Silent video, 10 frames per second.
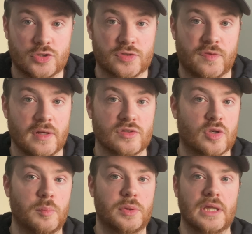just feels
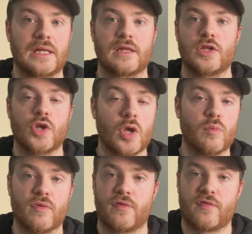completely new,
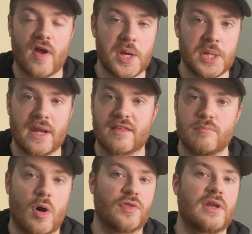refreshing, it's
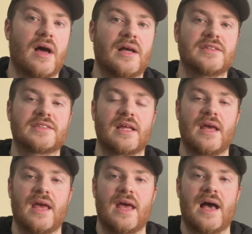modernized.
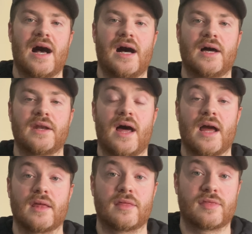And
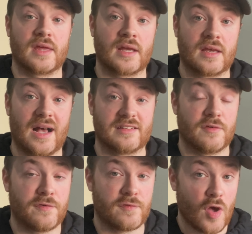I think as a
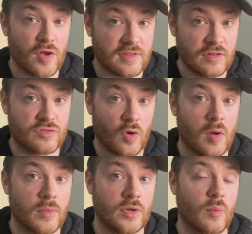first
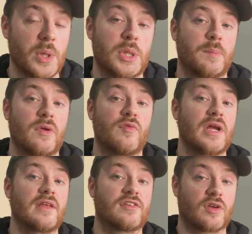installment, we should be
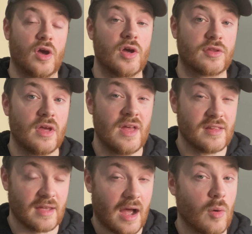really scared
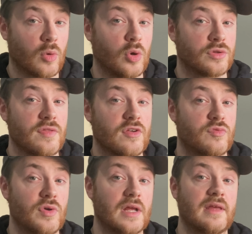to how good
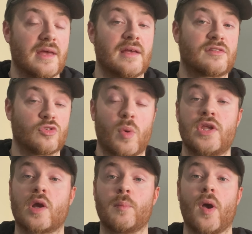this really is. Because
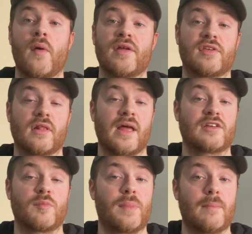when you compare it to the
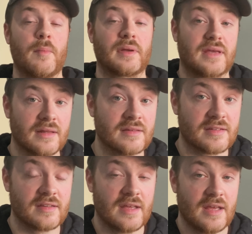likes of Batman
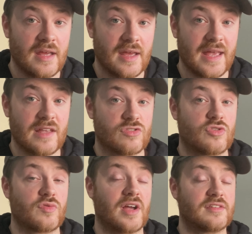Begins, it is
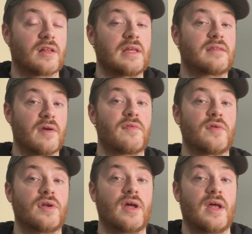drastically
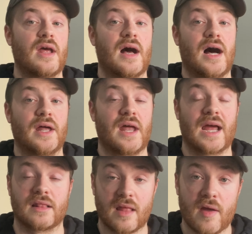different. And
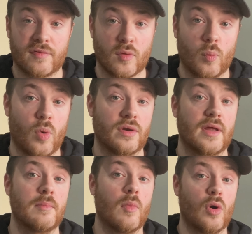I left
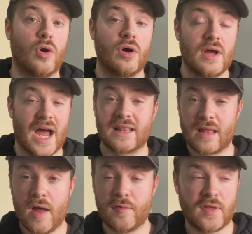wanting more. I
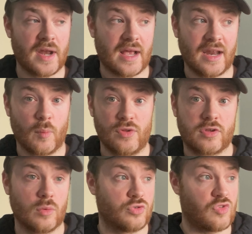left and I kind of wanted
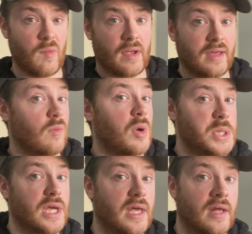to go straight back in and watch
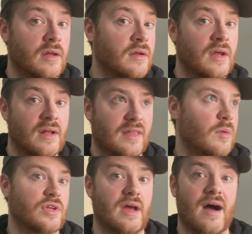it again. And that
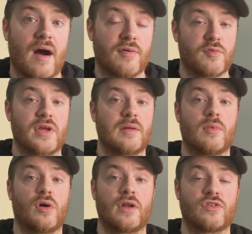was like 3:30 in the
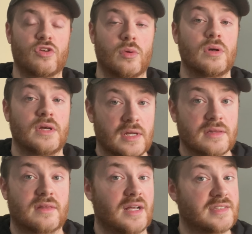morning. So
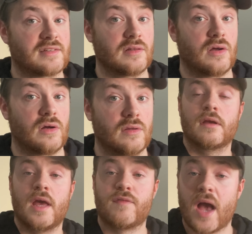that says a lot.
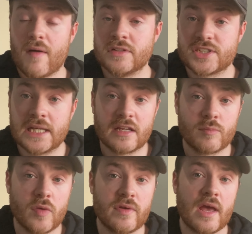If you haven't seen this
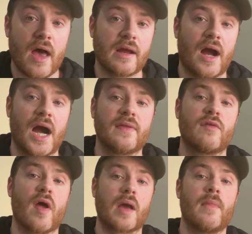movie yet, I highly
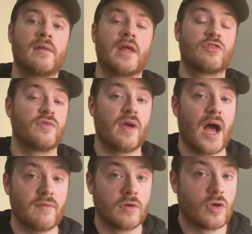recommend it. So if you
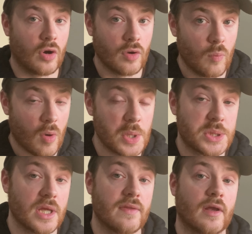haven't gone and
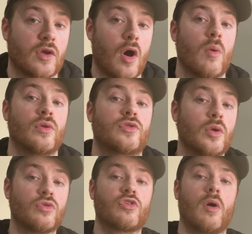watched it, then go and
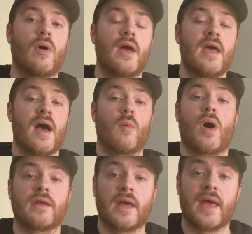do so. And
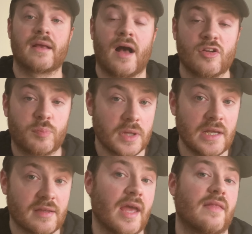while you're here, guys,
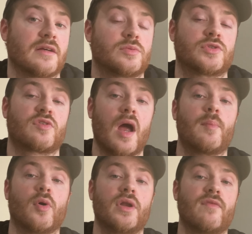please hit that subscribe
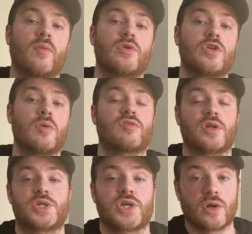button if you're new to the
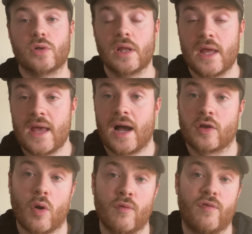channel, and
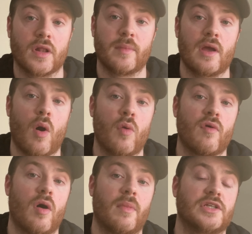go follow me over
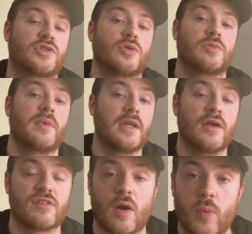on my social
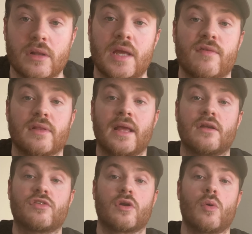medias. I will leave
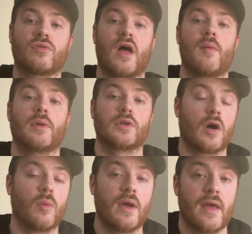links to those down
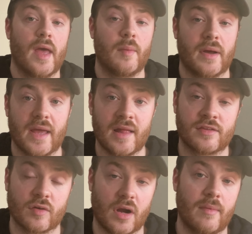below, and my
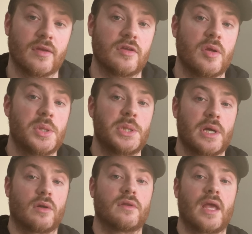Instagram and YouTube
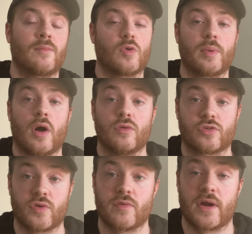channel names will be on
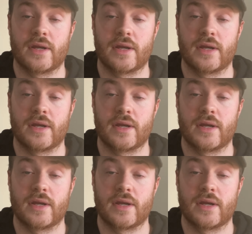screen right